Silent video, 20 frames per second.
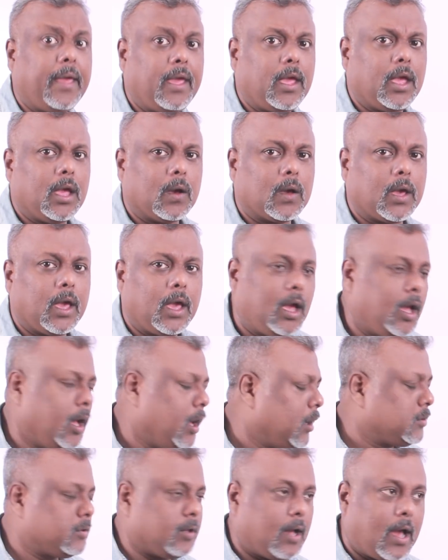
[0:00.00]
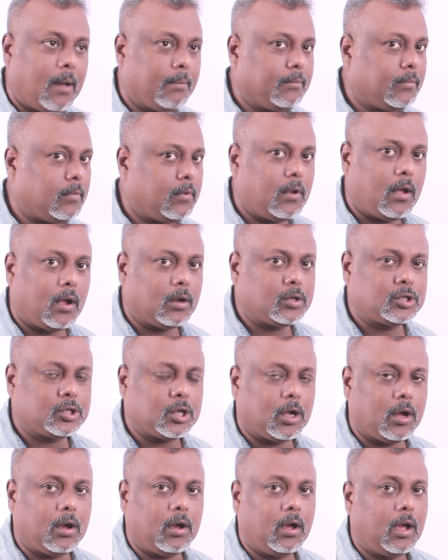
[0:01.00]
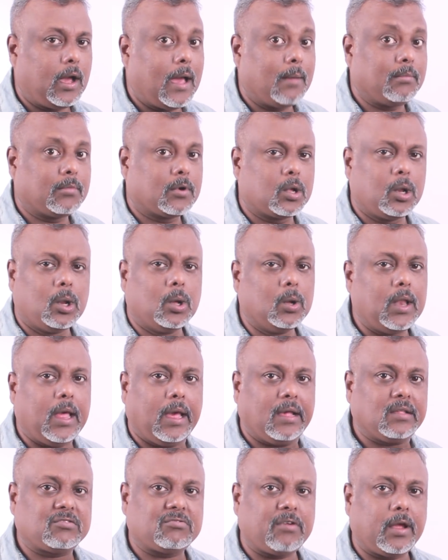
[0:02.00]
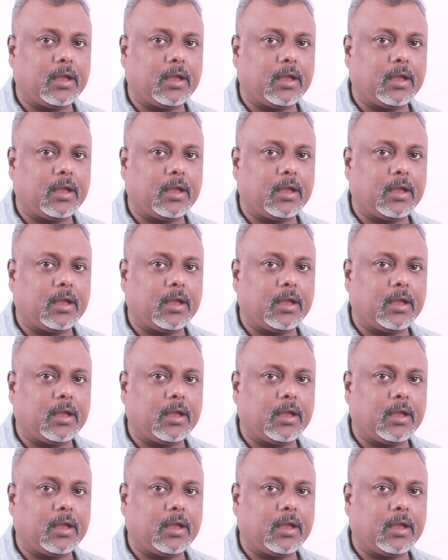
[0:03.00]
Okay, so I'm not sure, I'm clueless right